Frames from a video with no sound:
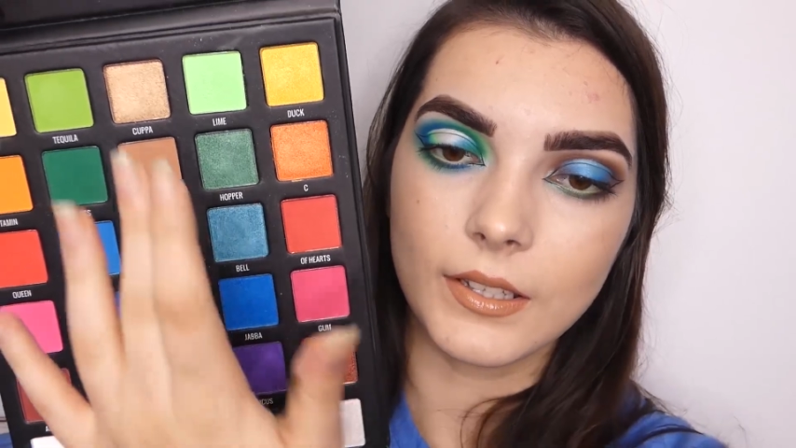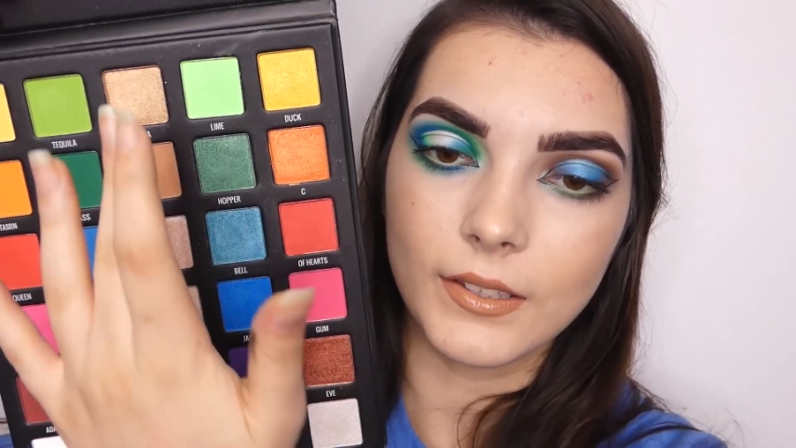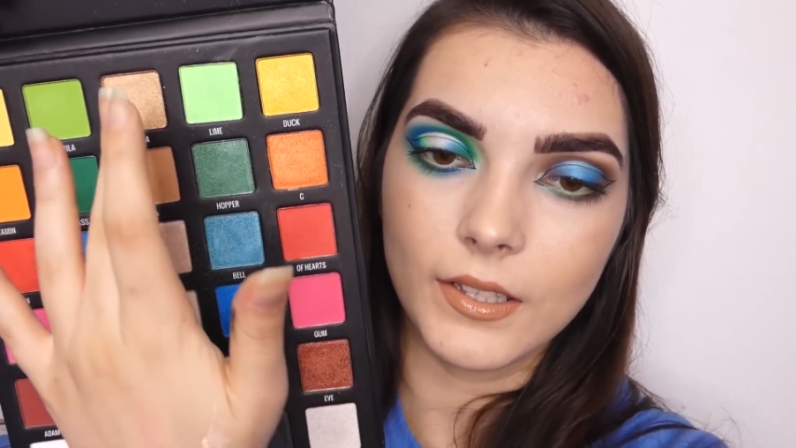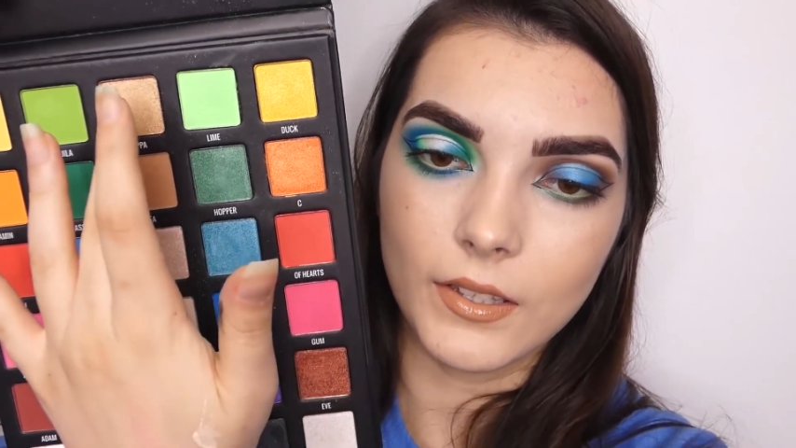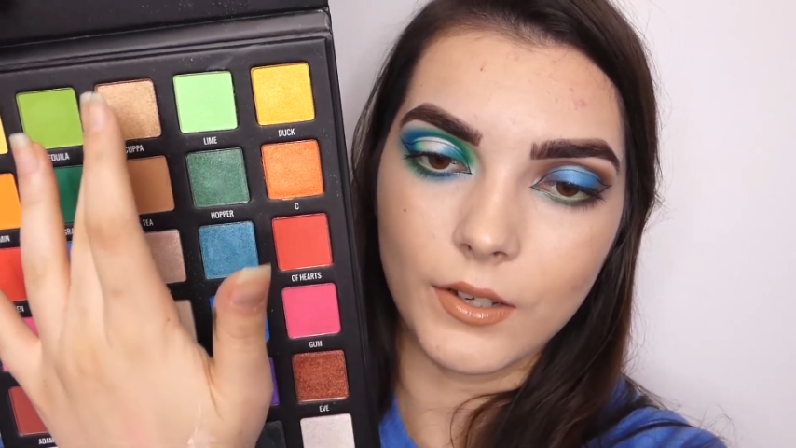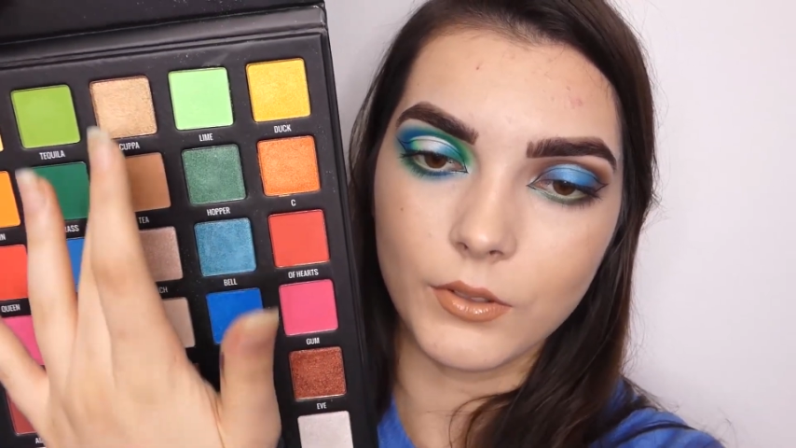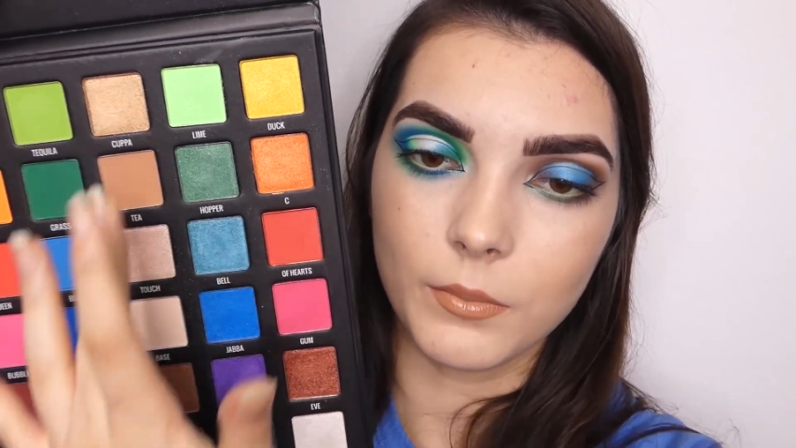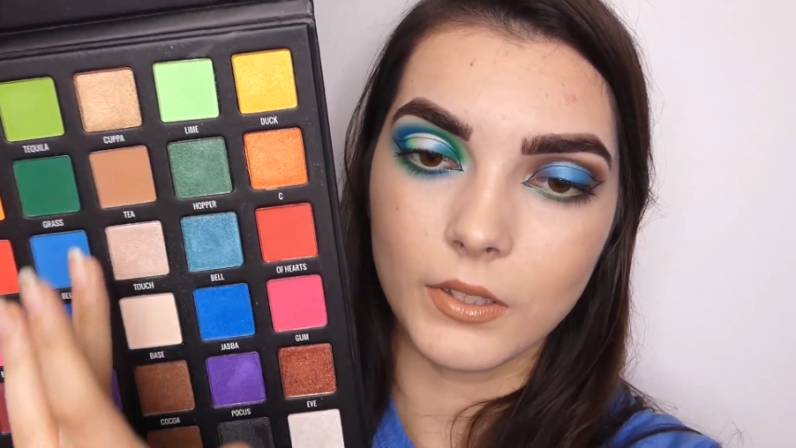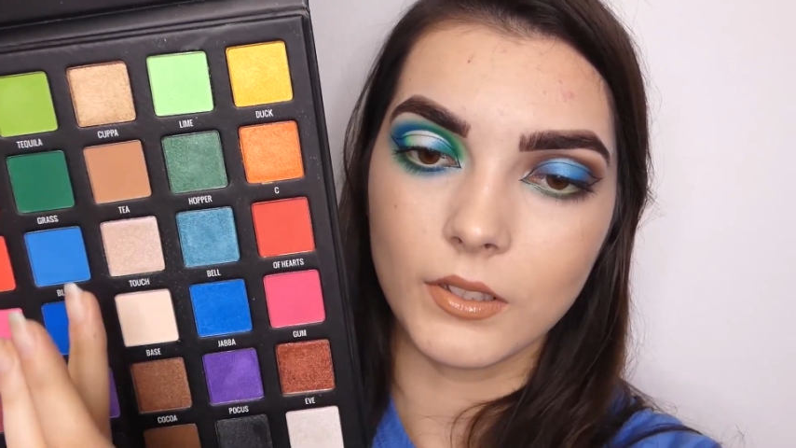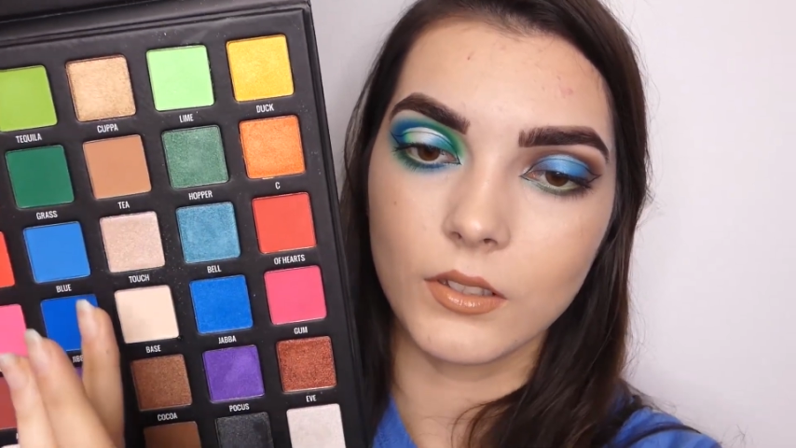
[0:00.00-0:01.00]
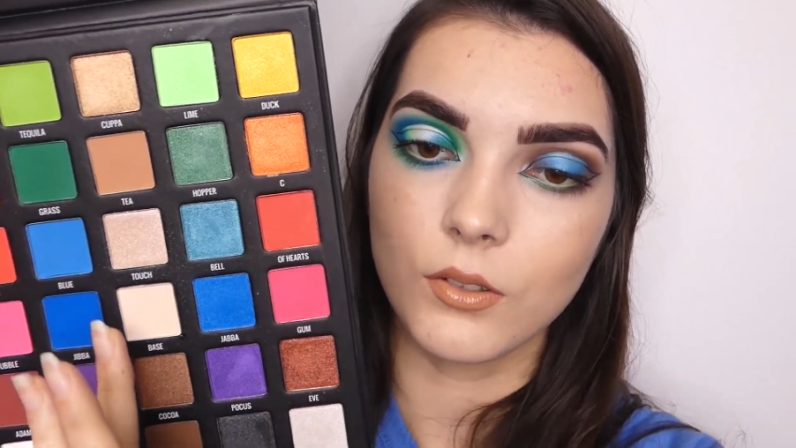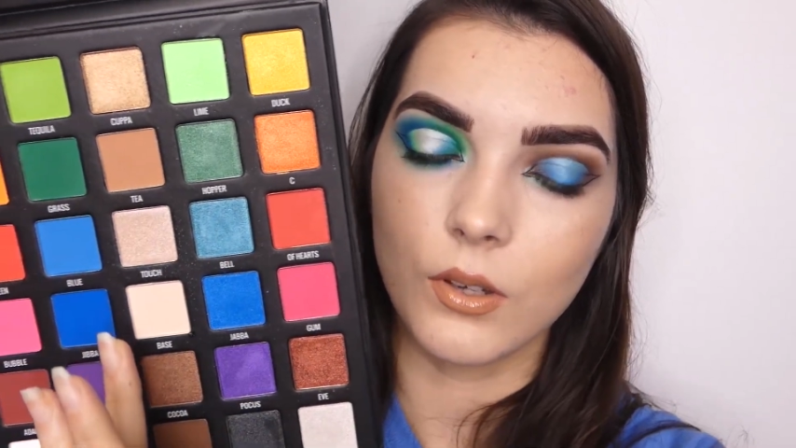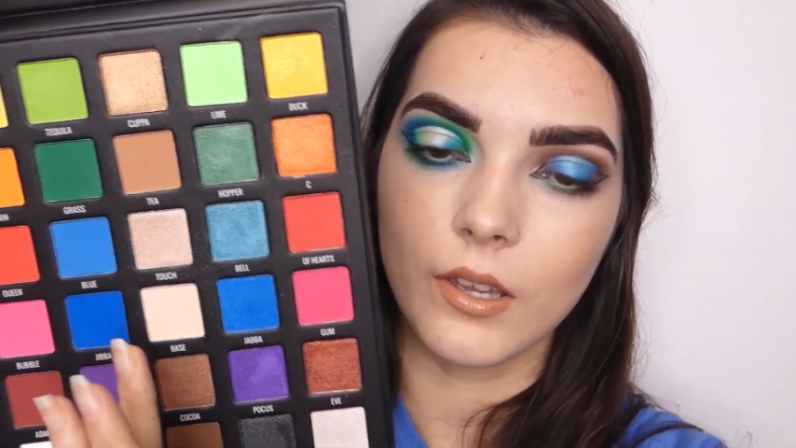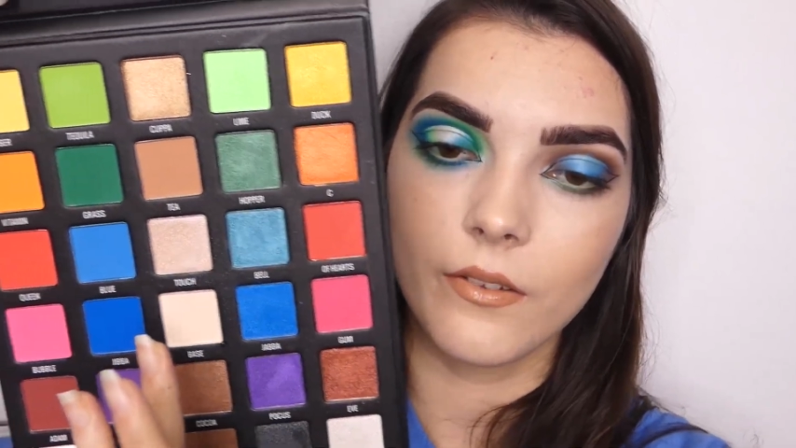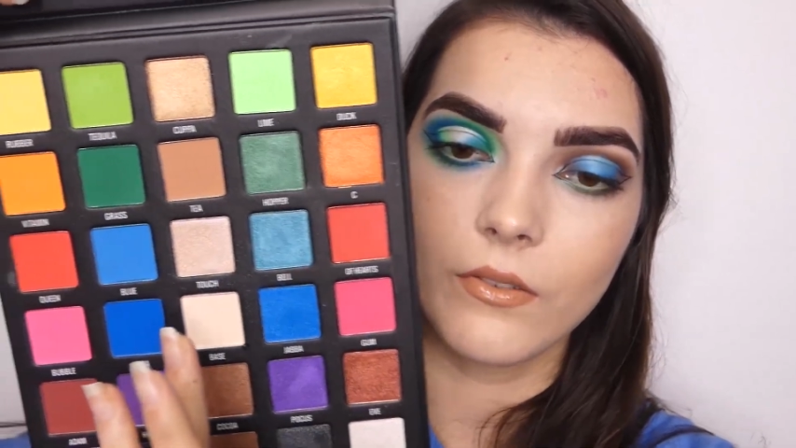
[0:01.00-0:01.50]
and then down the middle you
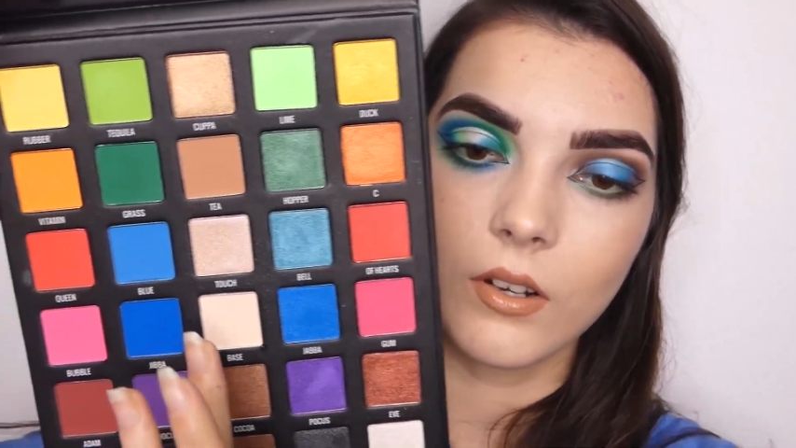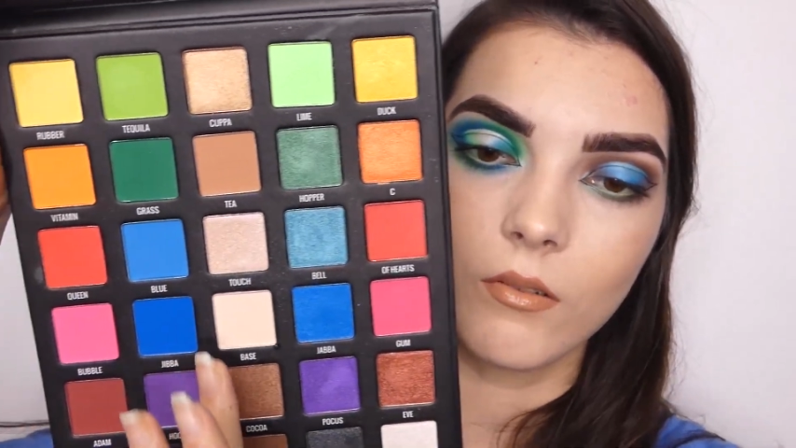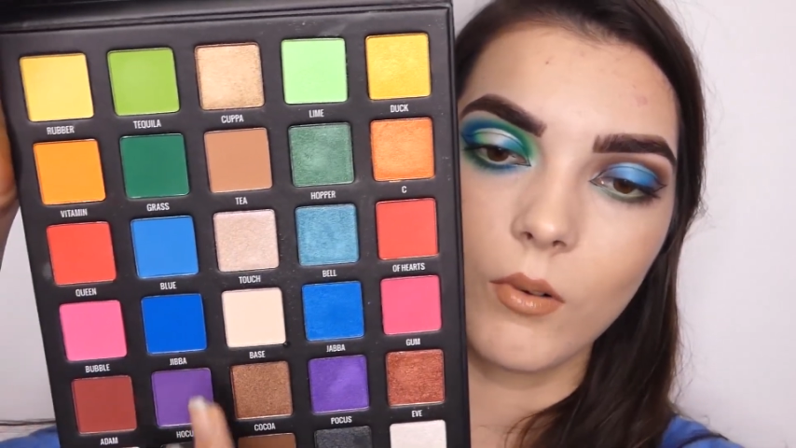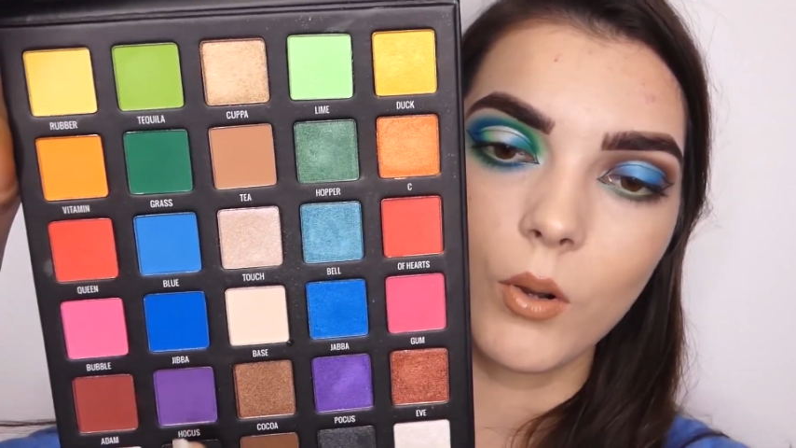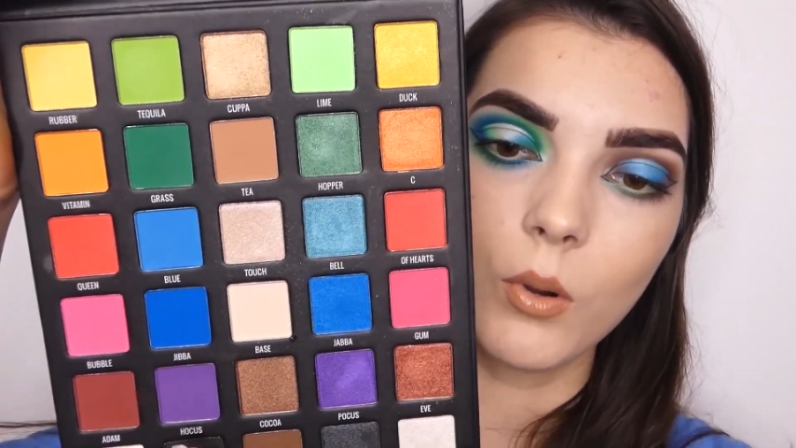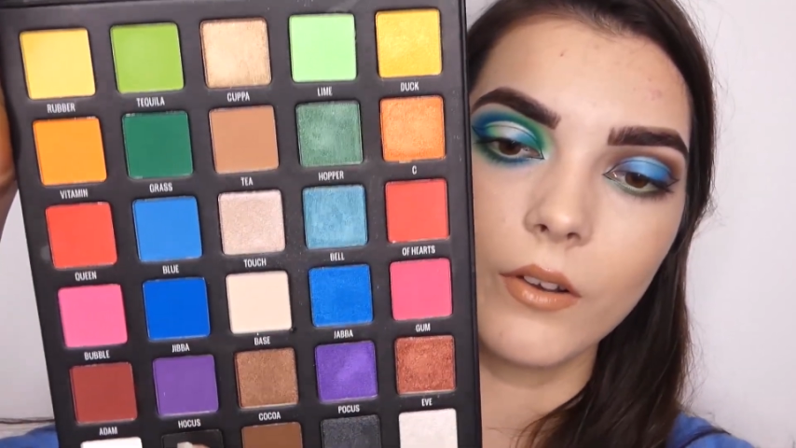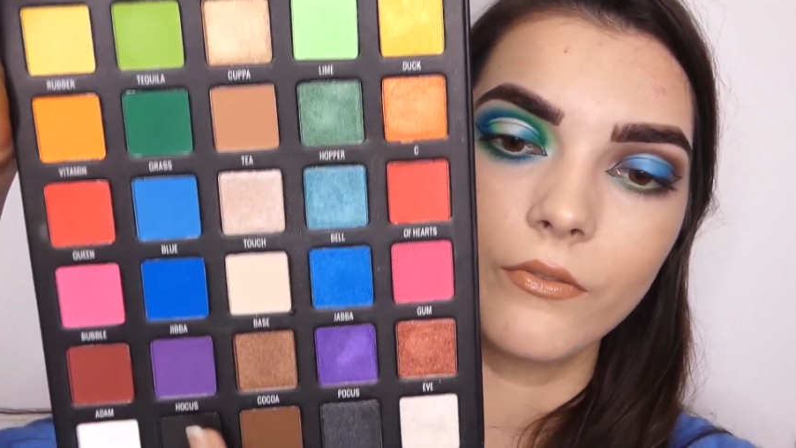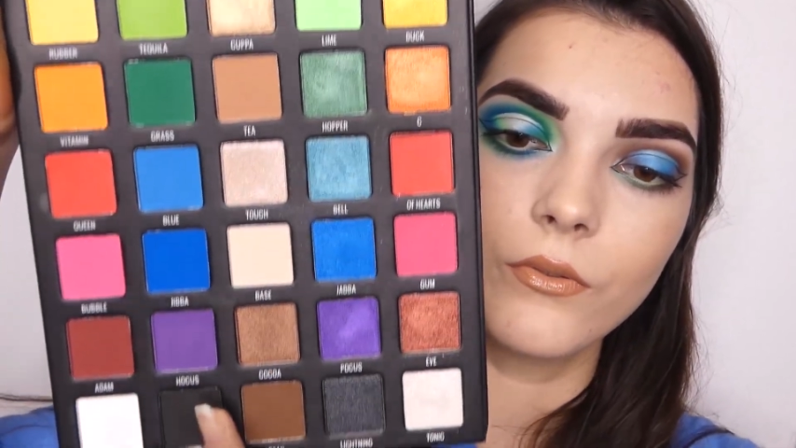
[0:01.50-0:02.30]
have a row of